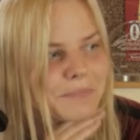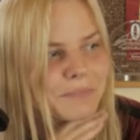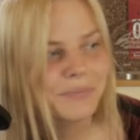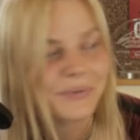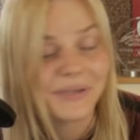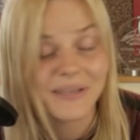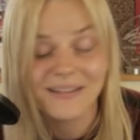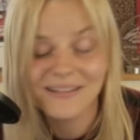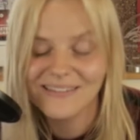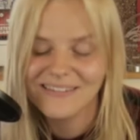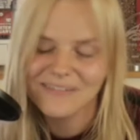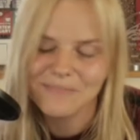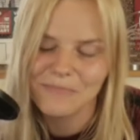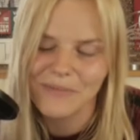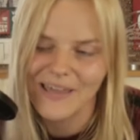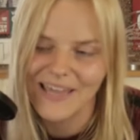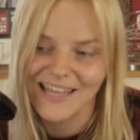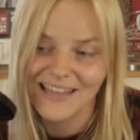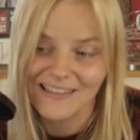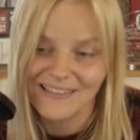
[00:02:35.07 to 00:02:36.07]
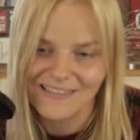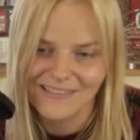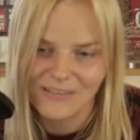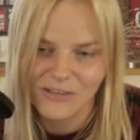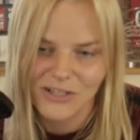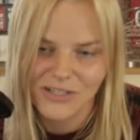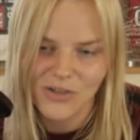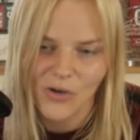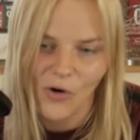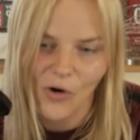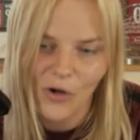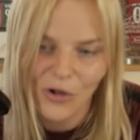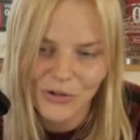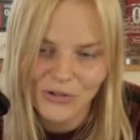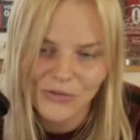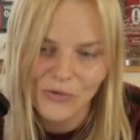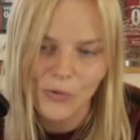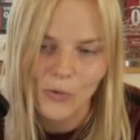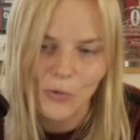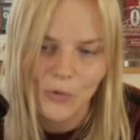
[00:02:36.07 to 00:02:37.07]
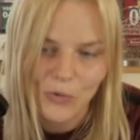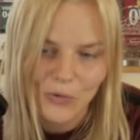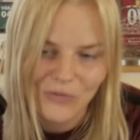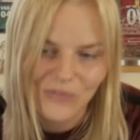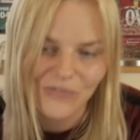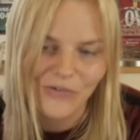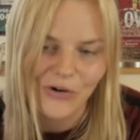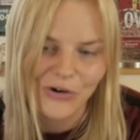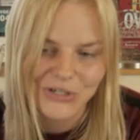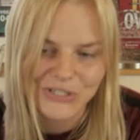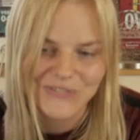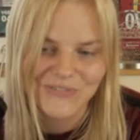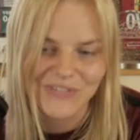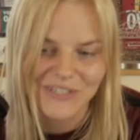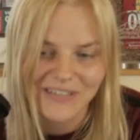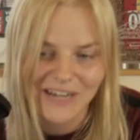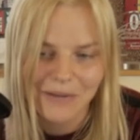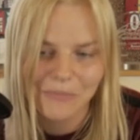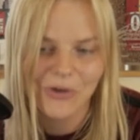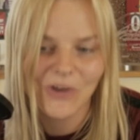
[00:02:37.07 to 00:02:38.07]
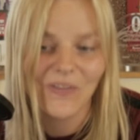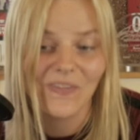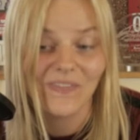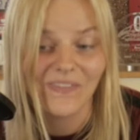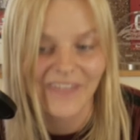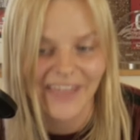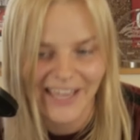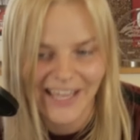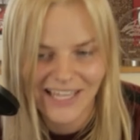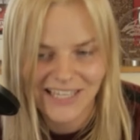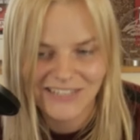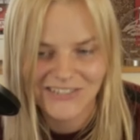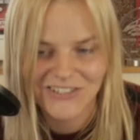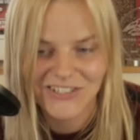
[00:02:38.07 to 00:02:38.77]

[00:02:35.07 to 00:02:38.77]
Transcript: build my old Ult Force Vidramon deck